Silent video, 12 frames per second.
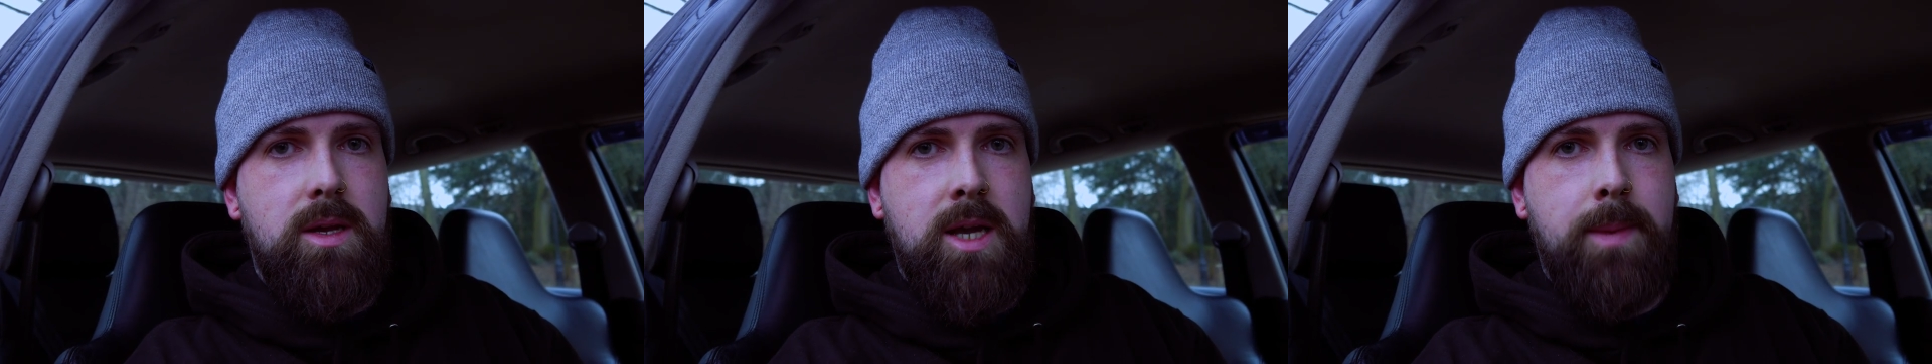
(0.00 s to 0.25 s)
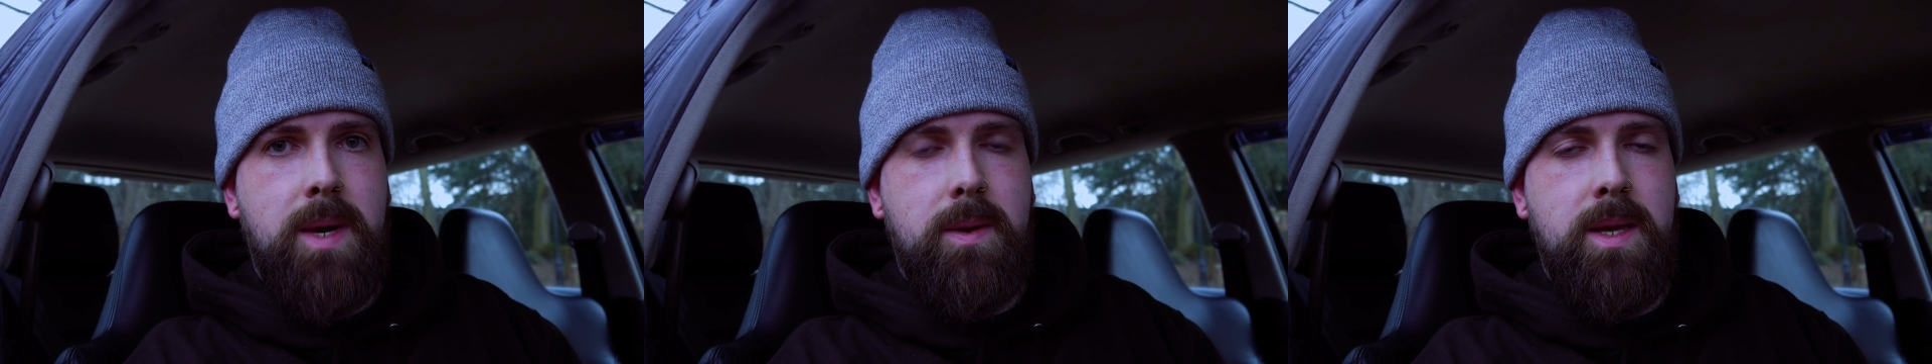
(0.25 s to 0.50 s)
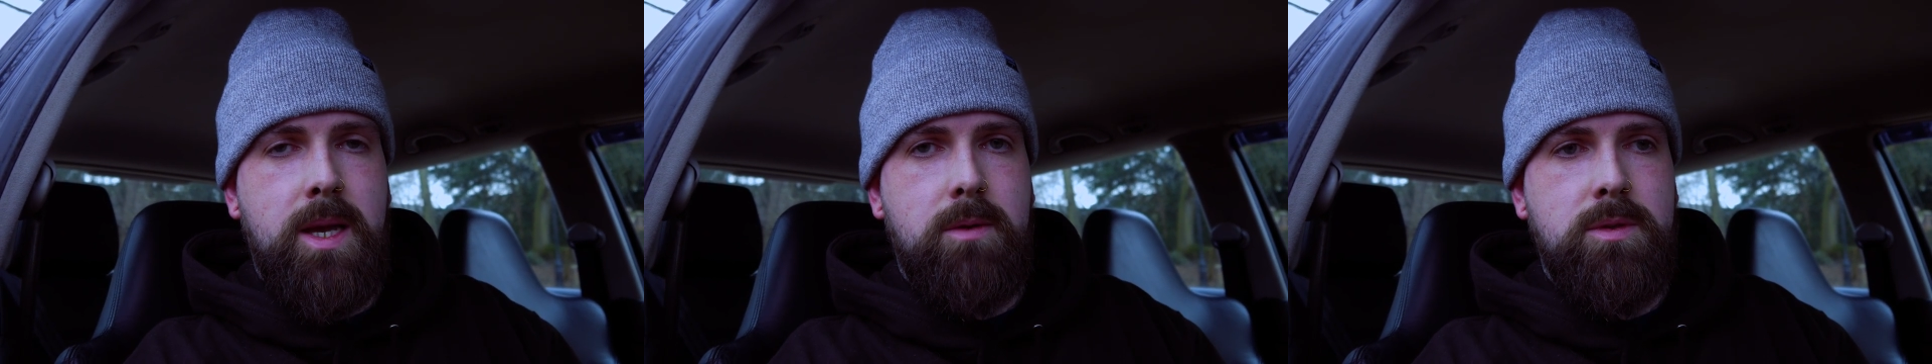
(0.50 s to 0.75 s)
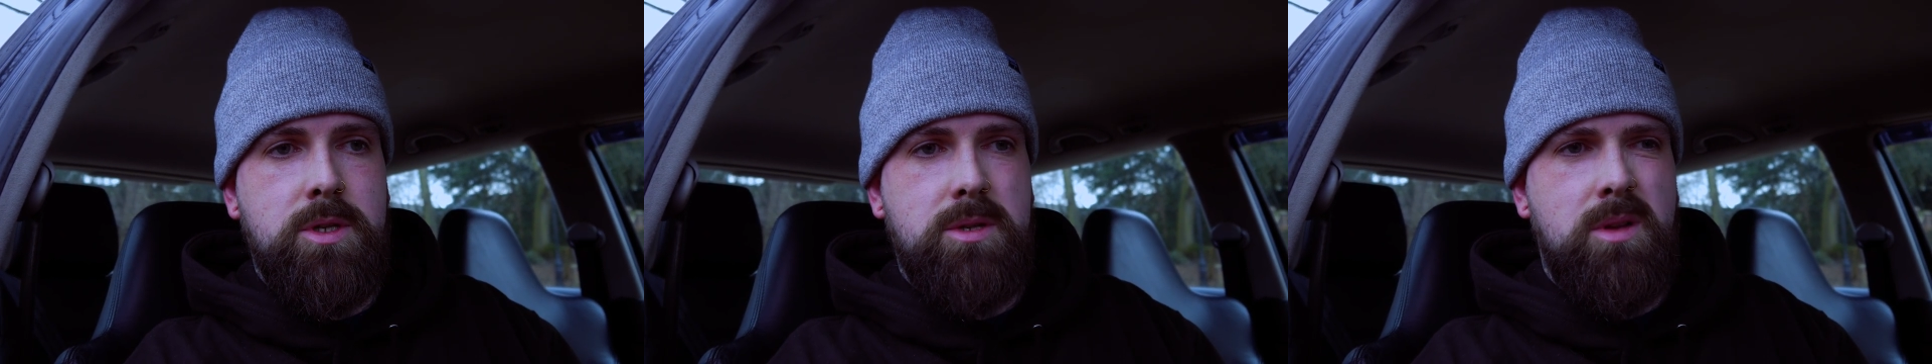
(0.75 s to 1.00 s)
come out here
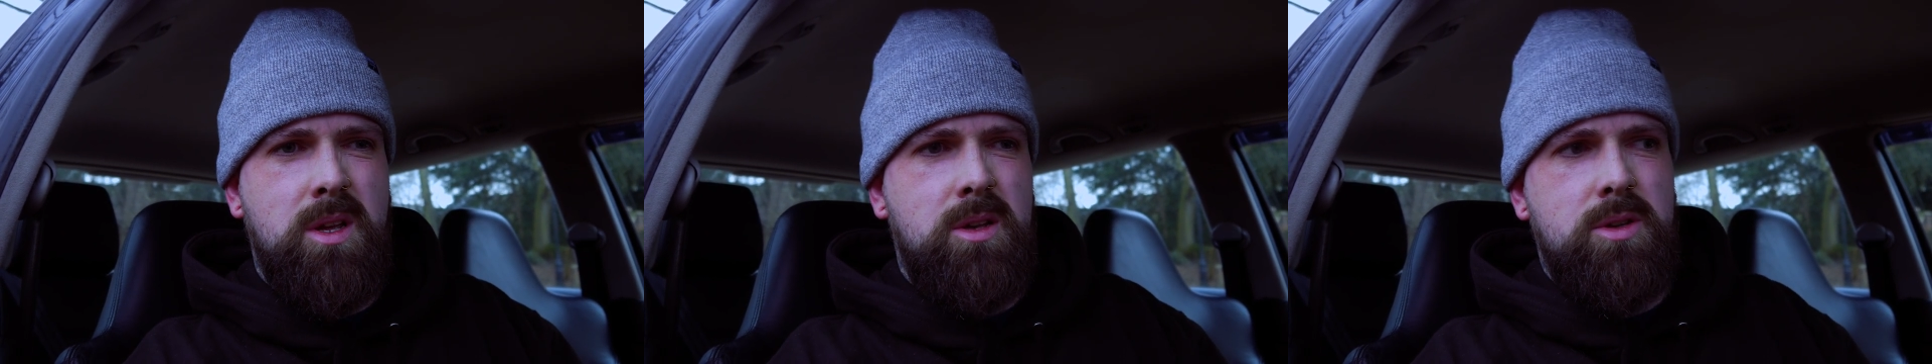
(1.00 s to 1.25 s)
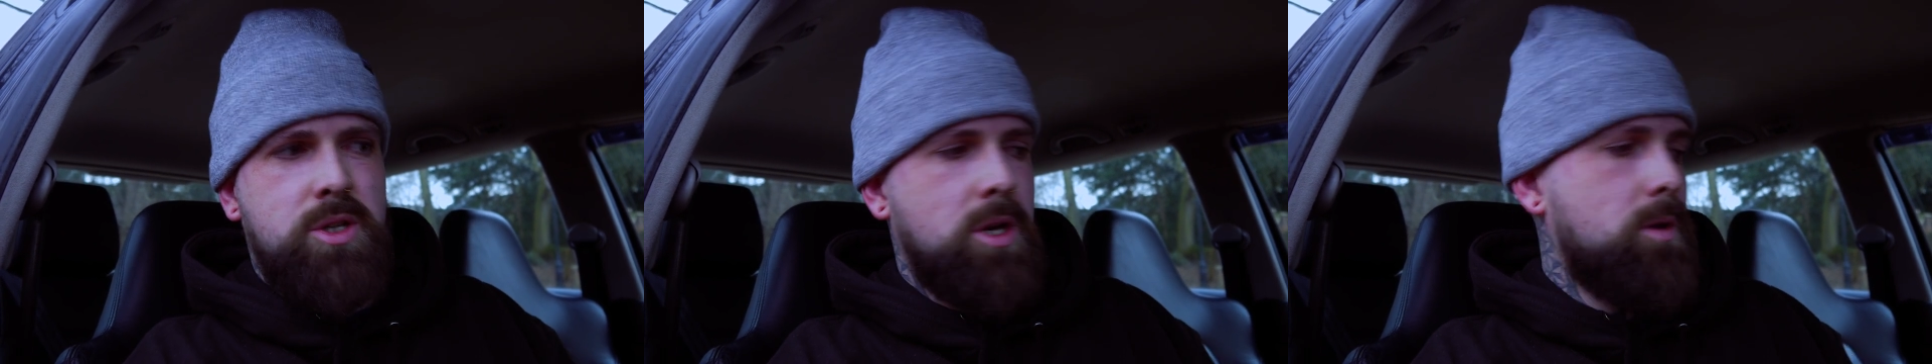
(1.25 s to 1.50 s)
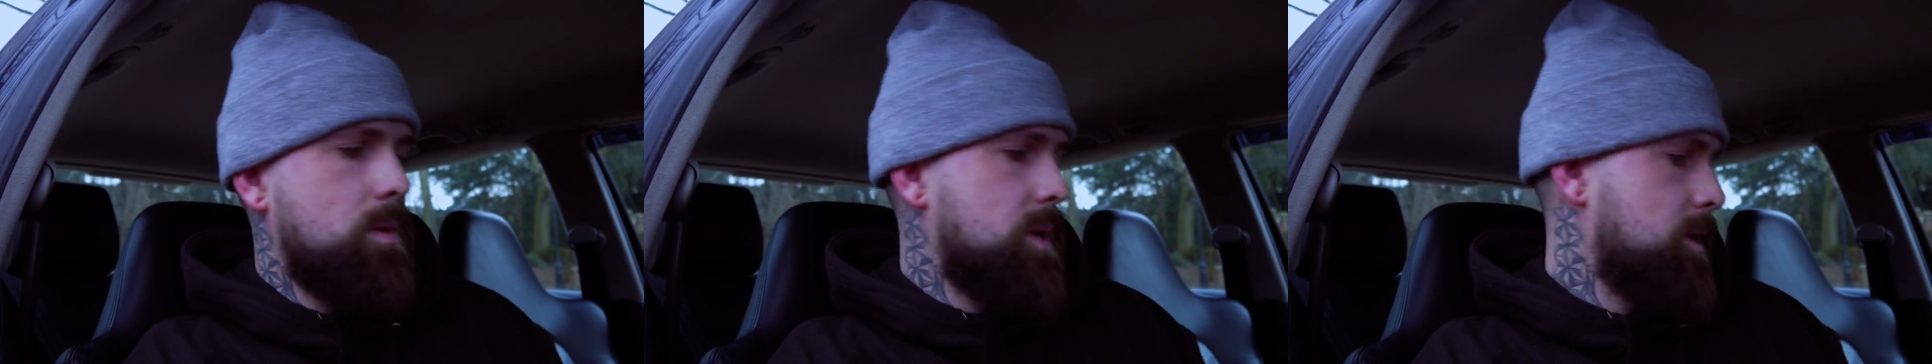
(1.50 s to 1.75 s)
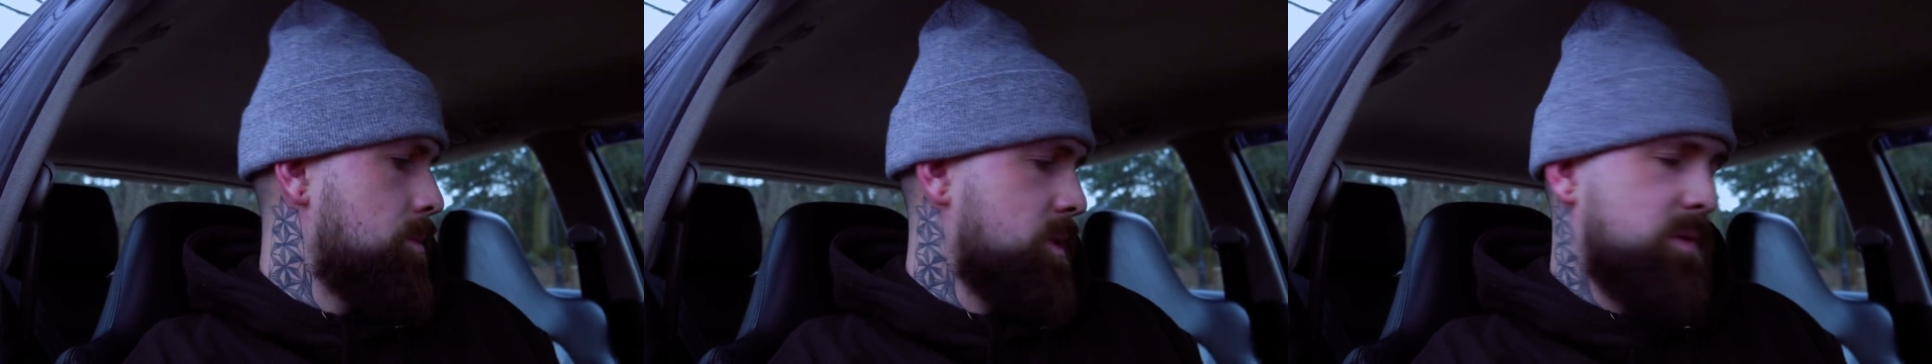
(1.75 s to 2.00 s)
and just show you a
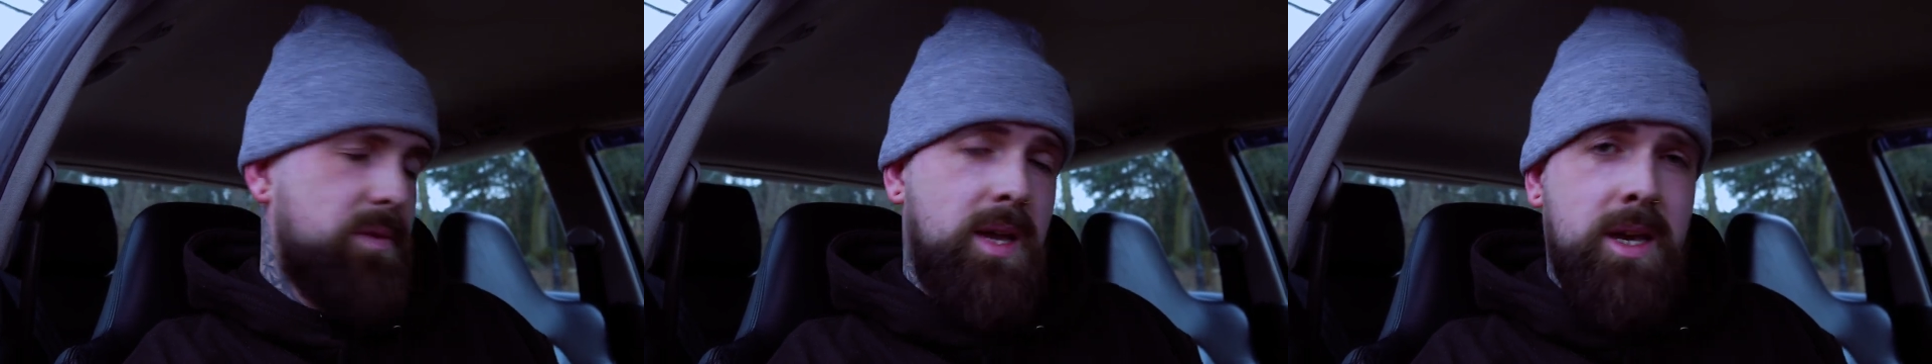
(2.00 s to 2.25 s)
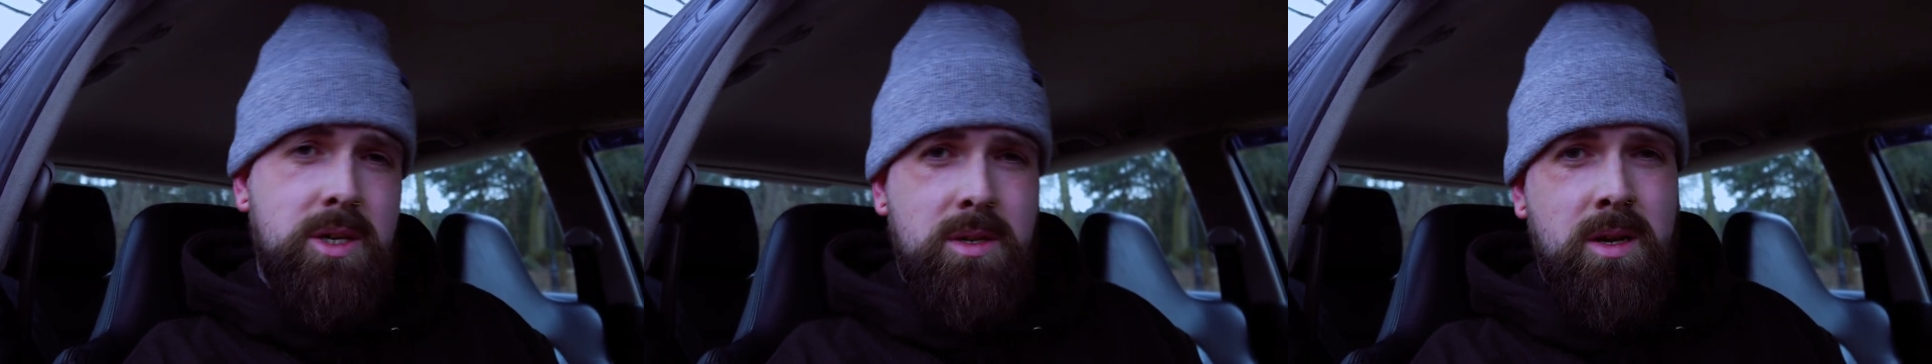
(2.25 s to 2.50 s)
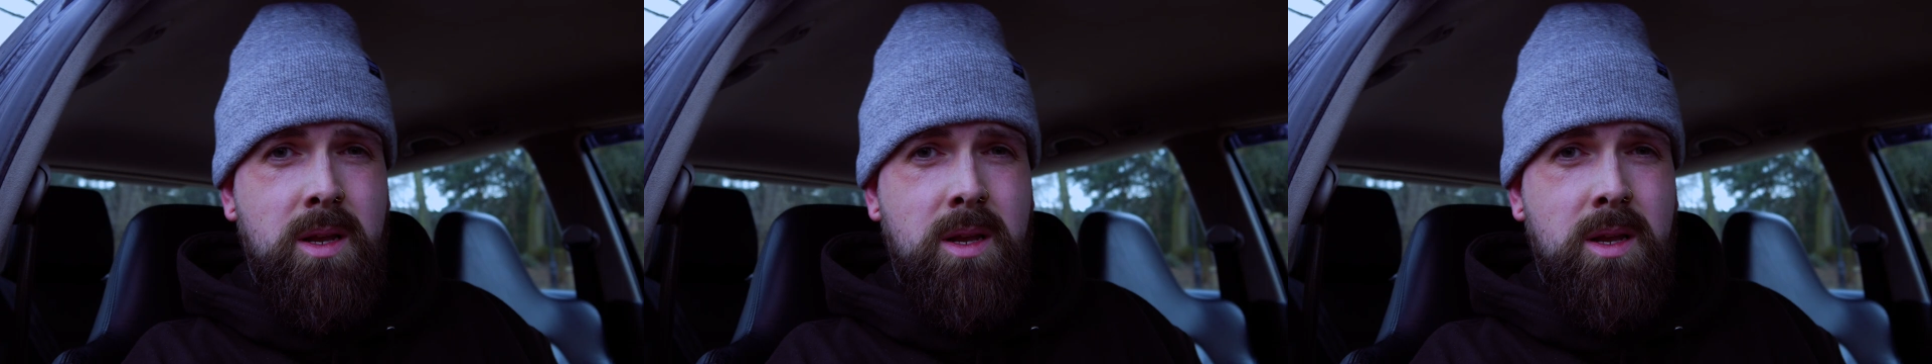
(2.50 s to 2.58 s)
little modification.